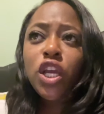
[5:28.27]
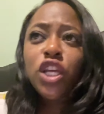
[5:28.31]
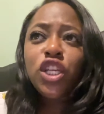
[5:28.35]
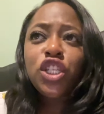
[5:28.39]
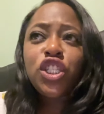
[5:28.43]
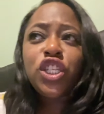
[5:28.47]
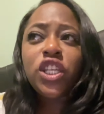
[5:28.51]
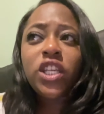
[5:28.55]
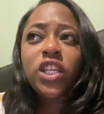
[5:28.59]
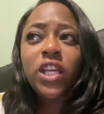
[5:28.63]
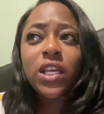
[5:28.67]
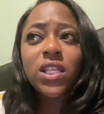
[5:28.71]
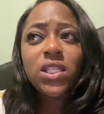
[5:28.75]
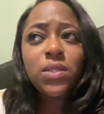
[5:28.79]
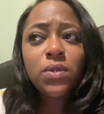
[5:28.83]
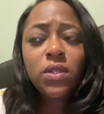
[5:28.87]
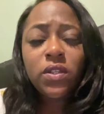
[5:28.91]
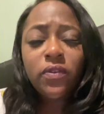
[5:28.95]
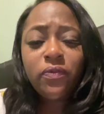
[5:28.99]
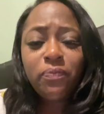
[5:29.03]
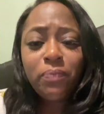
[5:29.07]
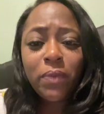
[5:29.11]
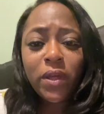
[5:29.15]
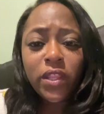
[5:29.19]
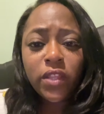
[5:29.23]
She gives me
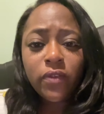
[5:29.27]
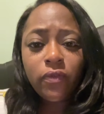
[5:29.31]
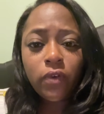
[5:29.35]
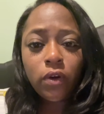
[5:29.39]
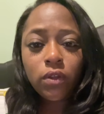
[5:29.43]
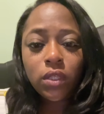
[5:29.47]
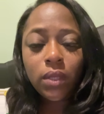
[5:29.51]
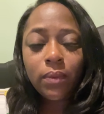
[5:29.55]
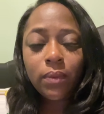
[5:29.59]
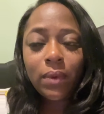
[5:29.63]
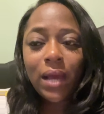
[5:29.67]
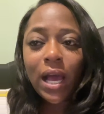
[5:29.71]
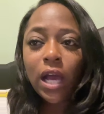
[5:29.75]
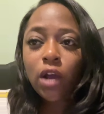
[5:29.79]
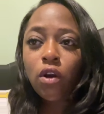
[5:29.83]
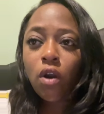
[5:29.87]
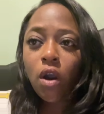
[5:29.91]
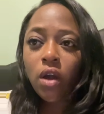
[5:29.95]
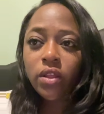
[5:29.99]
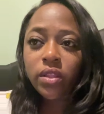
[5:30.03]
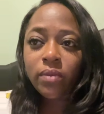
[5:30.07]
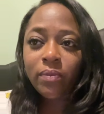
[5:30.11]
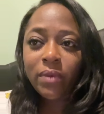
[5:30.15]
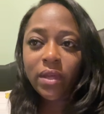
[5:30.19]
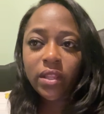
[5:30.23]
the mother phone number. I
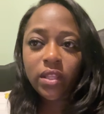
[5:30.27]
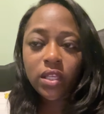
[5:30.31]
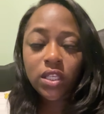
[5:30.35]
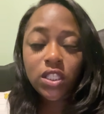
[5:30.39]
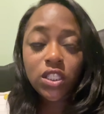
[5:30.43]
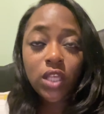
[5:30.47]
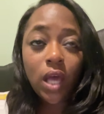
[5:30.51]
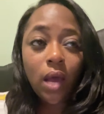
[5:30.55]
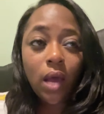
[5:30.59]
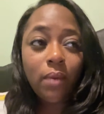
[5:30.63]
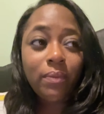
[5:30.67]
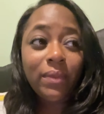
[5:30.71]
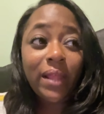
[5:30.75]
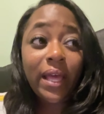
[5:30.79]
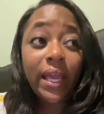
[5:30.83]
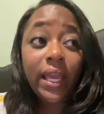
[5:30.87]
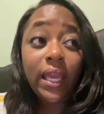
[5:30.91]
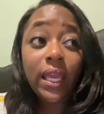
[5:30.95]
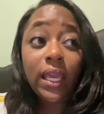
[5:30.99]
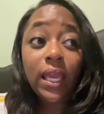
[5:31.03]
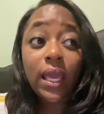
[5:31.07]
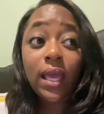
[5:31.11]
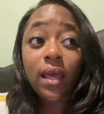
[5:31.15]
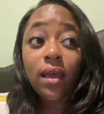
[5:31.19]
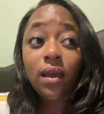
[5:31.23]
call the mother. So I'm
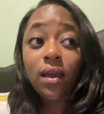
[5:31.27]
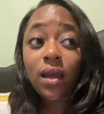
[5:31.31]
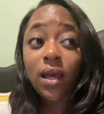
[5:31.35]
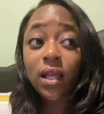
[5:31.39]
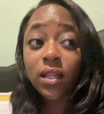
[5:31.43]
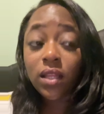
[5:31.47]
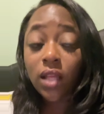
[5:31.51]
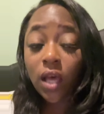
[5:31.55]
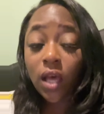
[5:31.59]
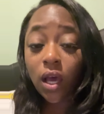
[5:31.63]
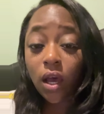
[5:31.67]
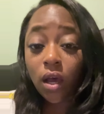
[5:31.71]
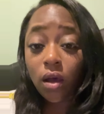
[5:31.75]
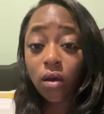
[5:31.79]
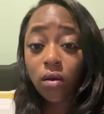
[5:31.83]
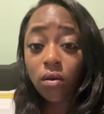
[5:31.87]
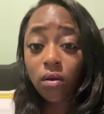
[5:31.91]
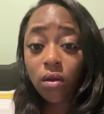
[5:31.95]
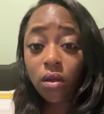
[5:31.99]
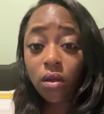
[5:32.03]
like, hello?